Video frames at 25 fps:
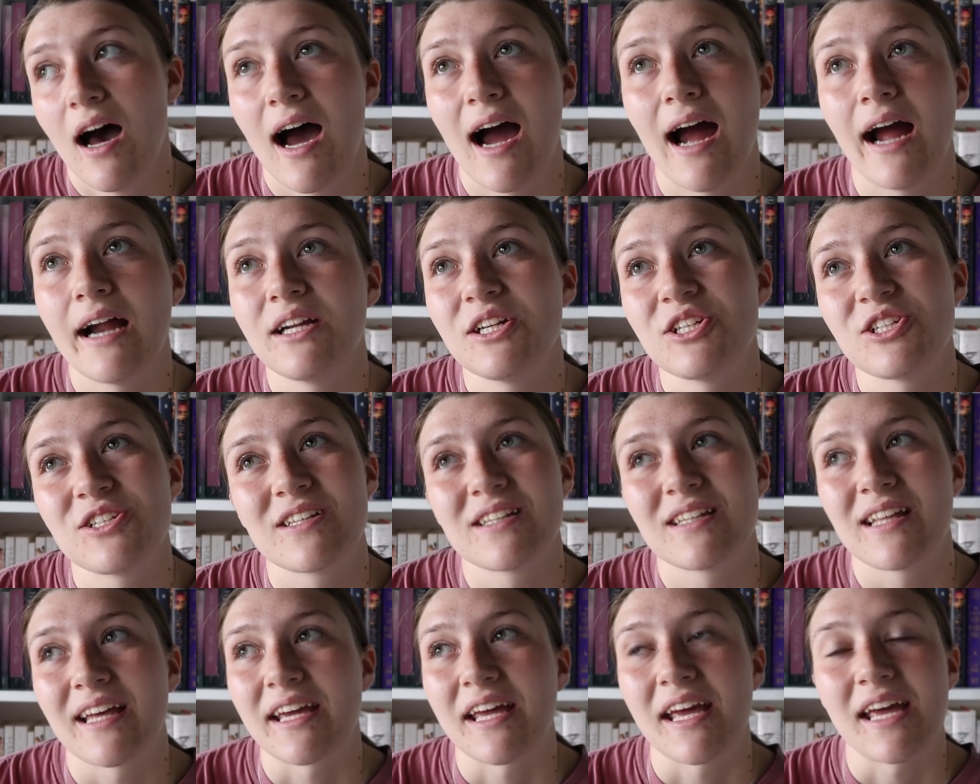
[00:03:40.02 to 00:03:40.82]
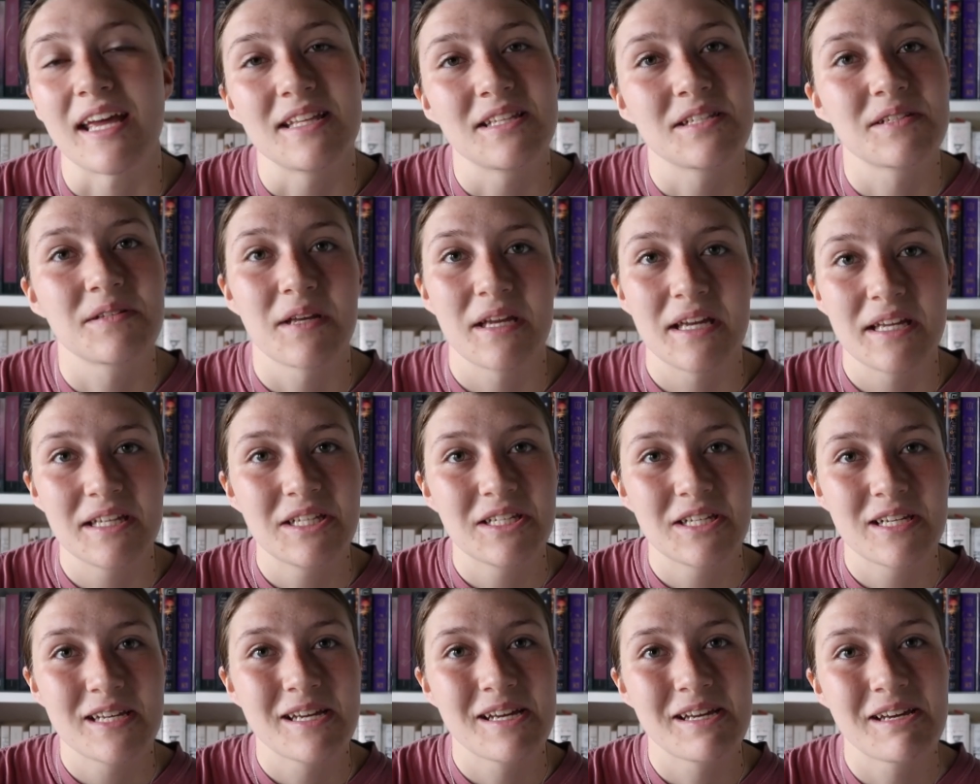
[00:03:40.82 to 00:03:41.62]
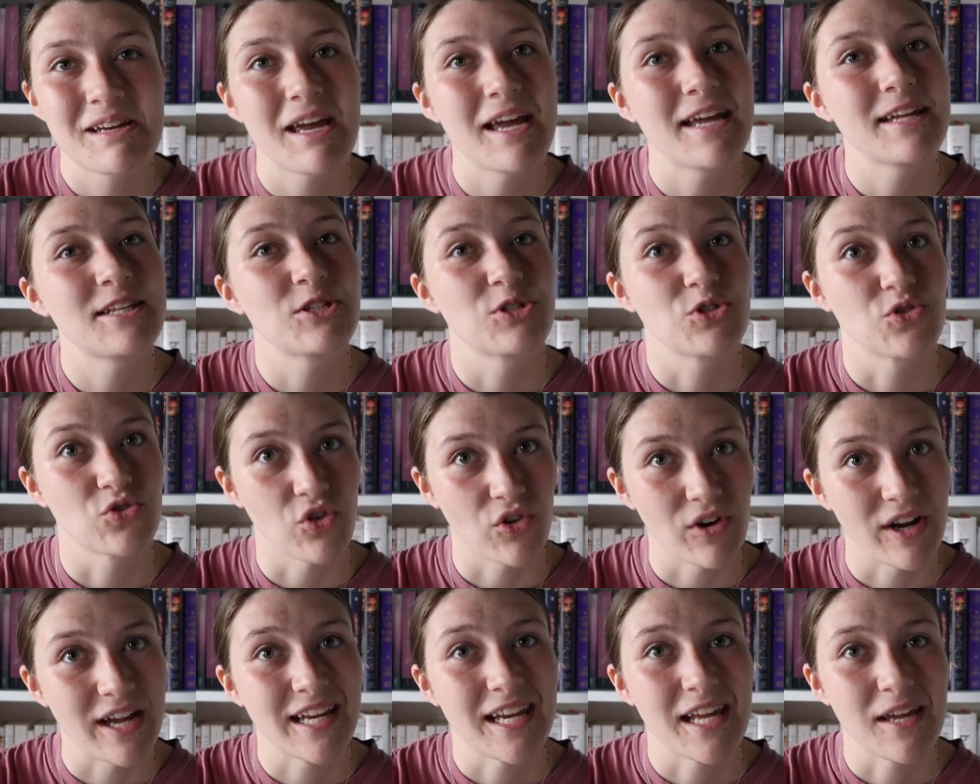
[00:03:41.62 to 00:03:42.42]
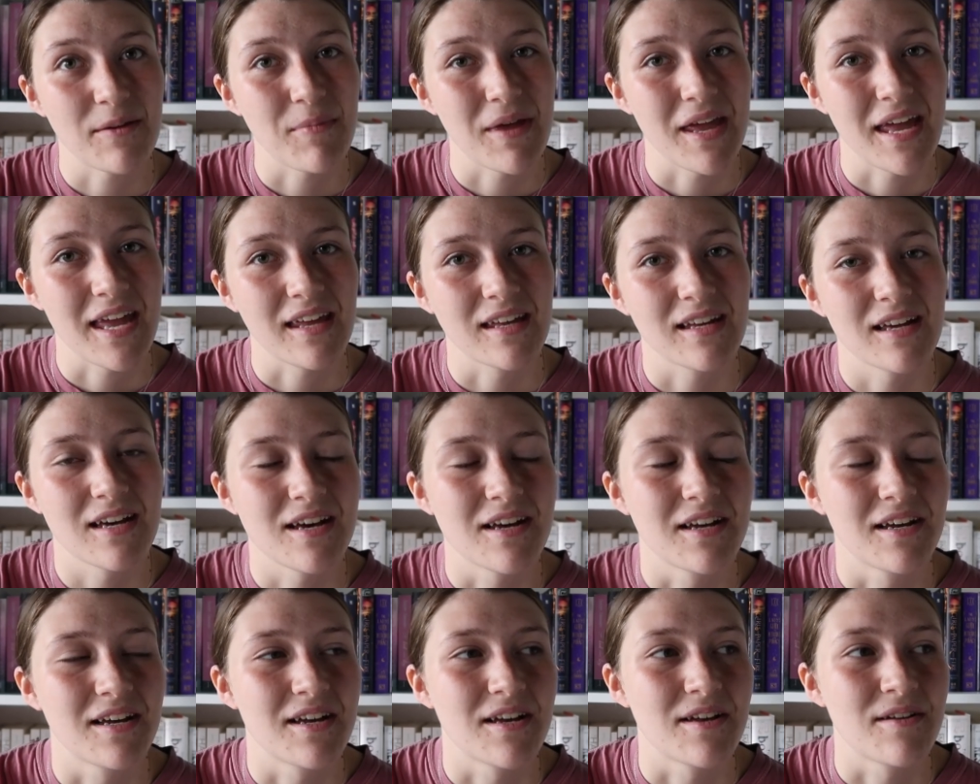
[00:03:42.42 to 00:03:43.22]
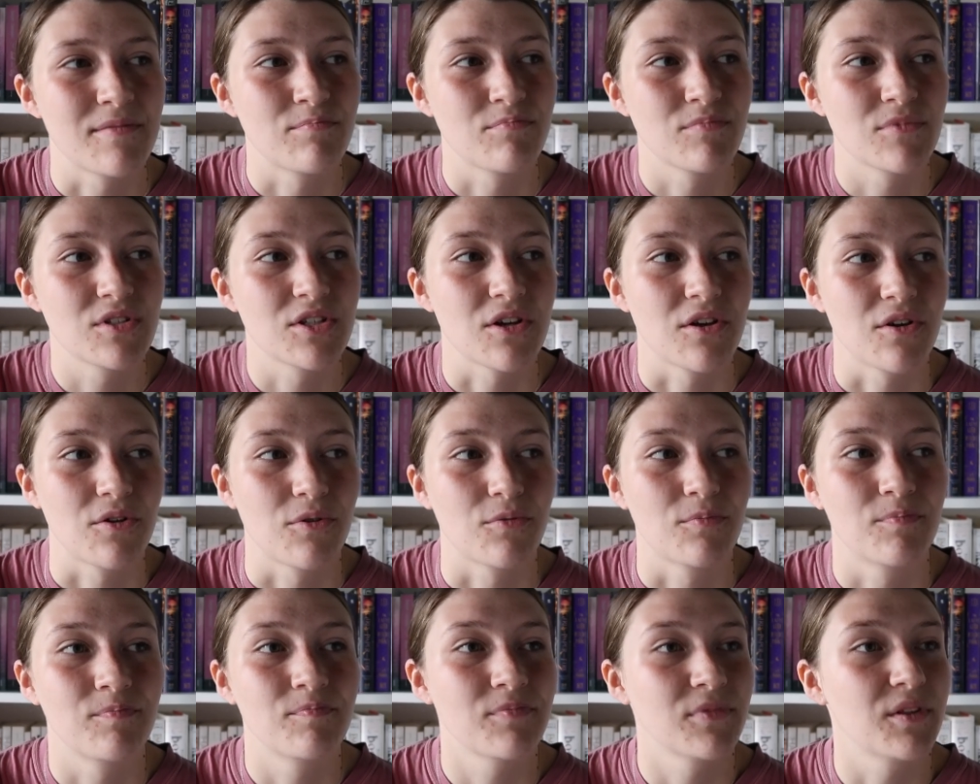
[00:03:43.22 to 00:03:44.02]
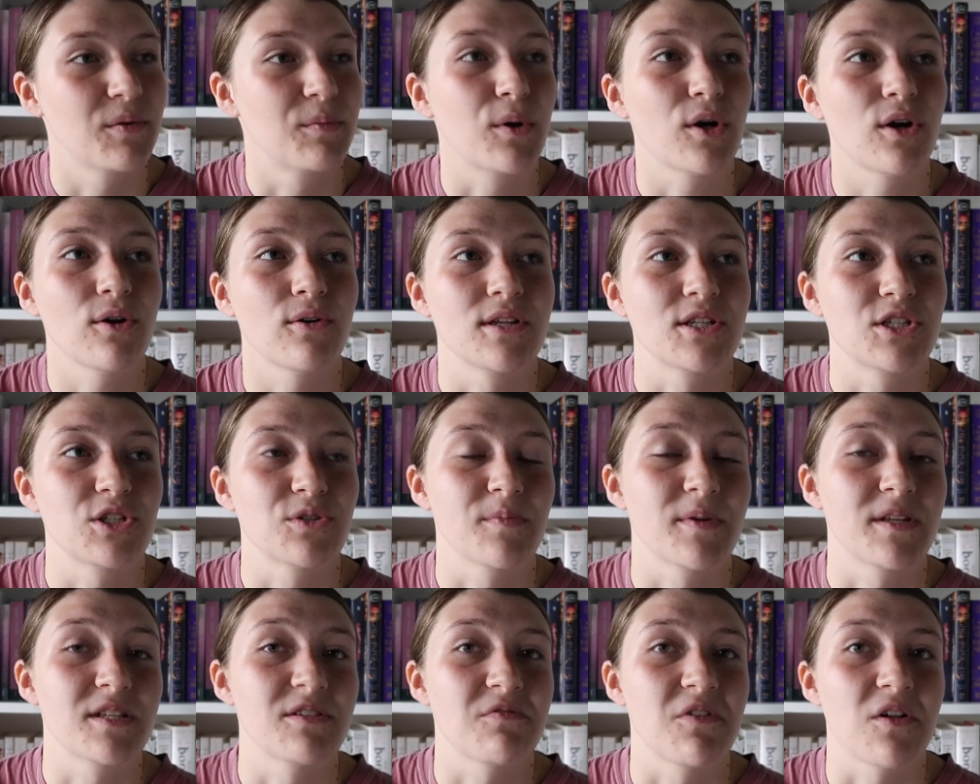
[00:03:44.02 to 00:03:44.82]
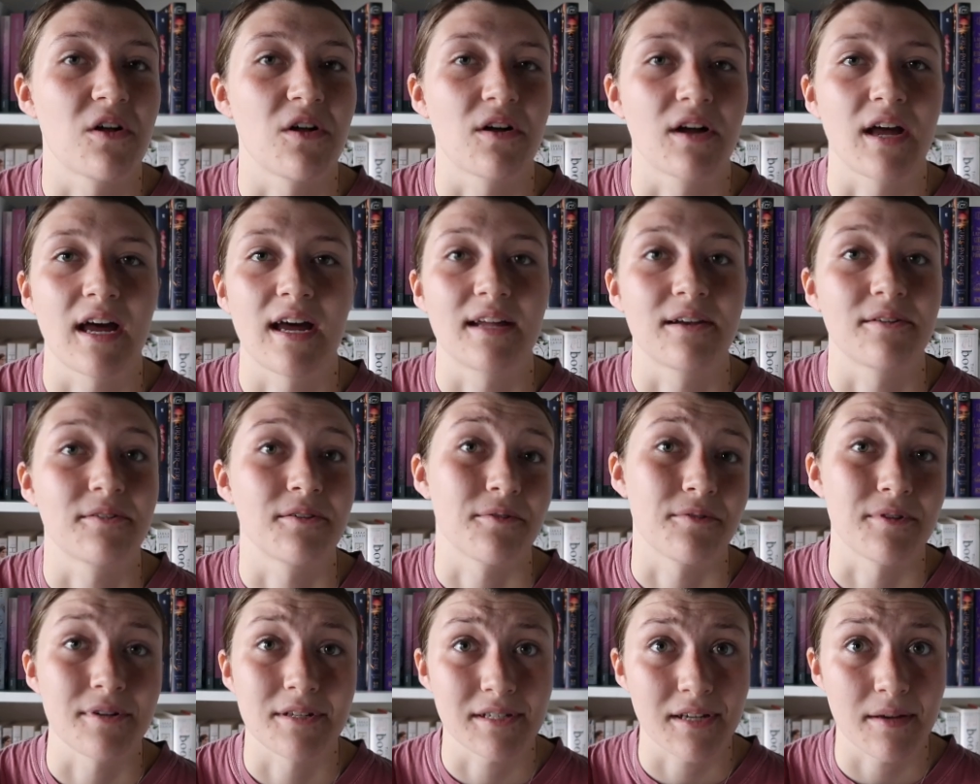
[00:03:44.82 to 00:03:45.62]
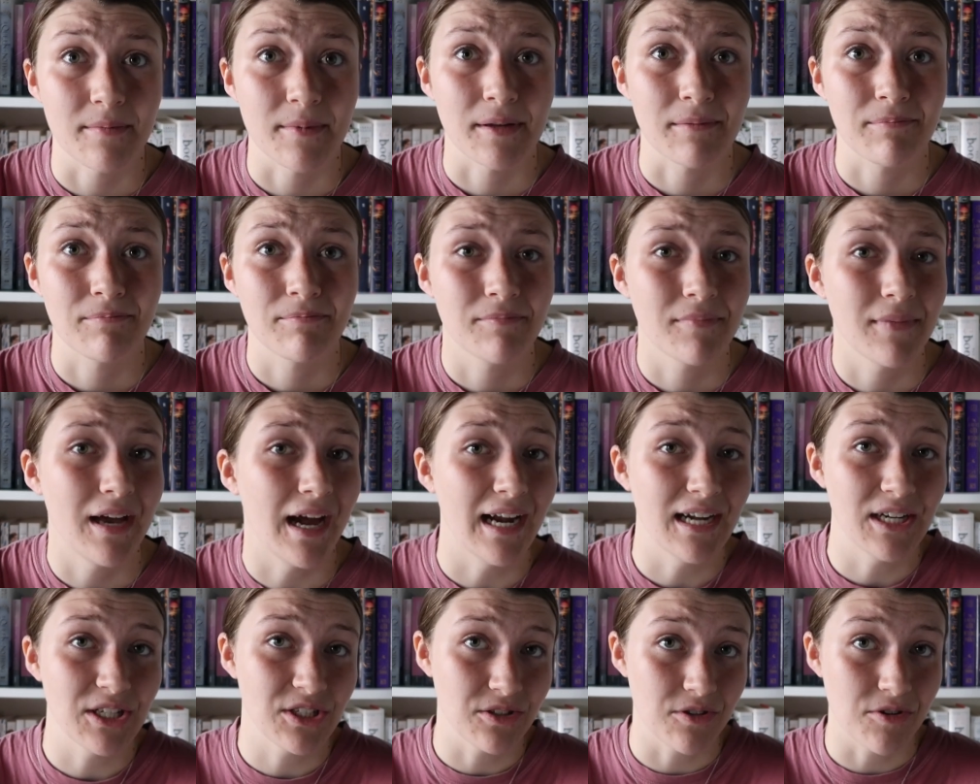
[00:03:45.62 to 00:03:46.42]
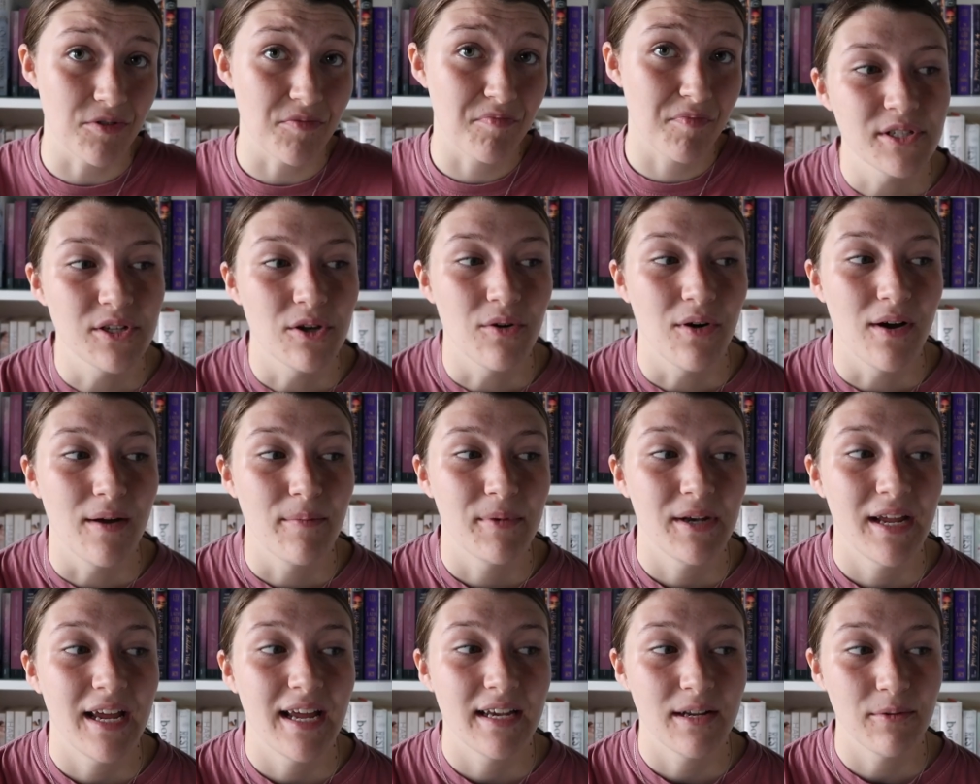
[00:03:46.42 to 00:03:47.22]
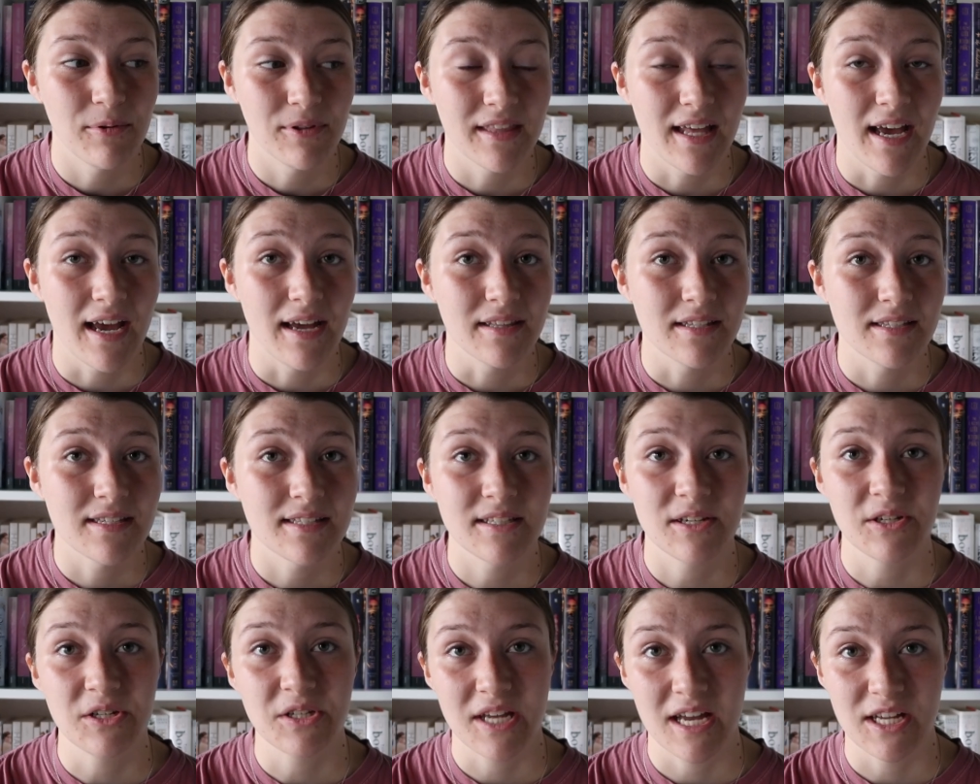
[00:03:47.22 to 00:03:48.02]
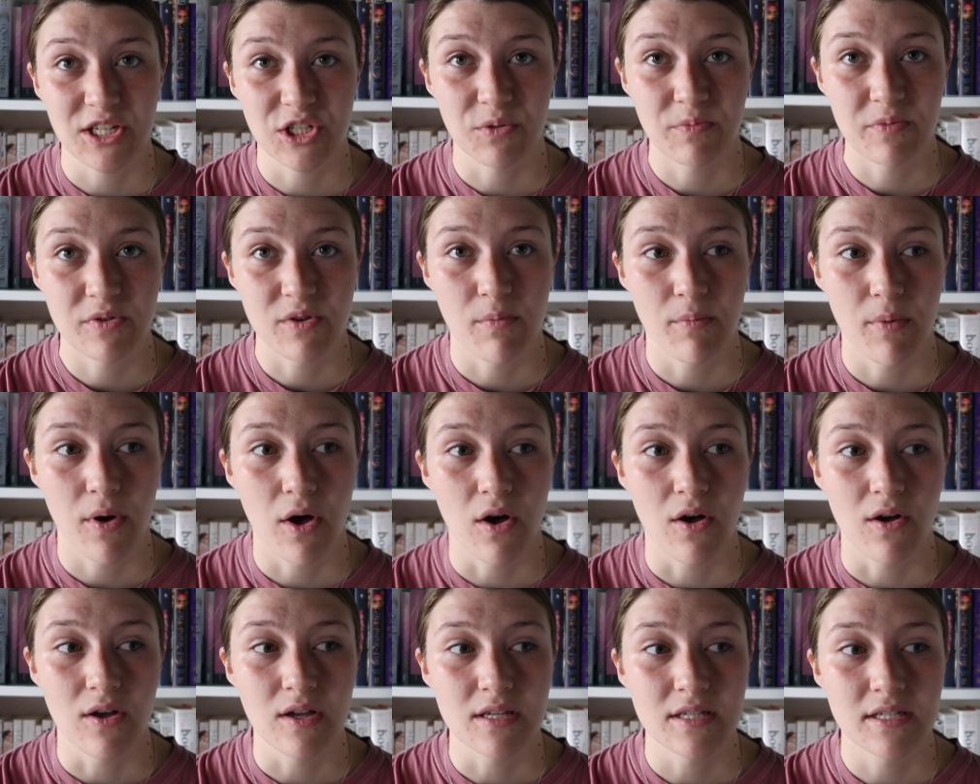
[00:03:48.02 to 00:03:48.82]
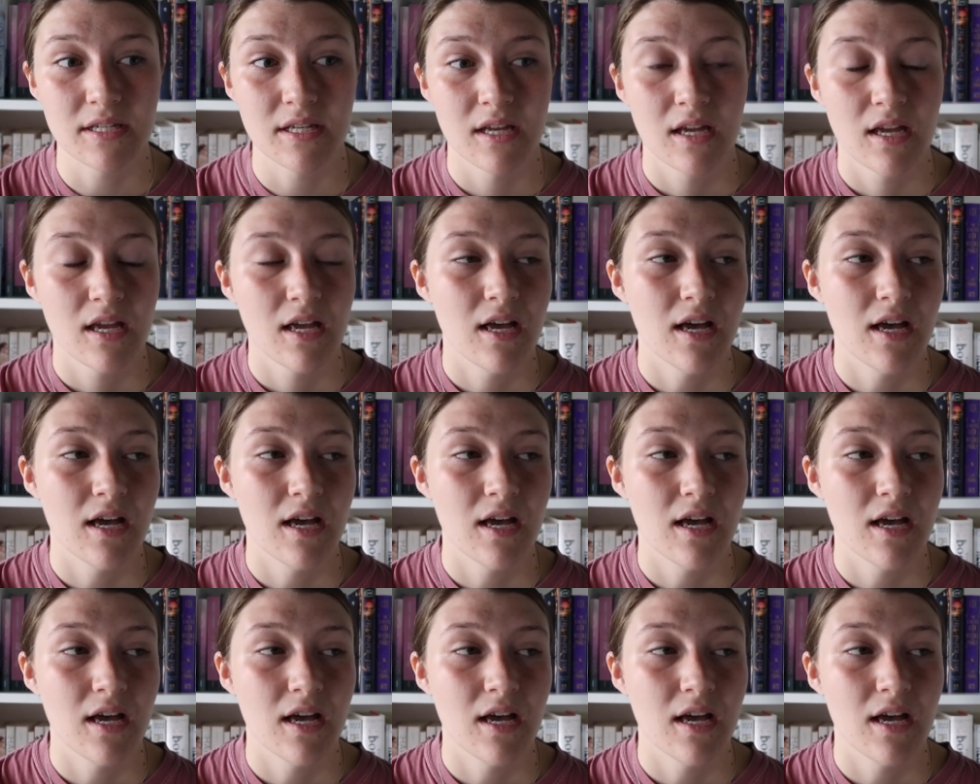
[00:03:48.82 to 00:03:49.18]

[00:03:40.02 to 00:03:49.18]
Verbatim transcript: I just like it's draining me. So the Mortal Instruments vlog, I don't know when it's coming. I just don't. So I'm gonna end it with that. Series catch up's on pause.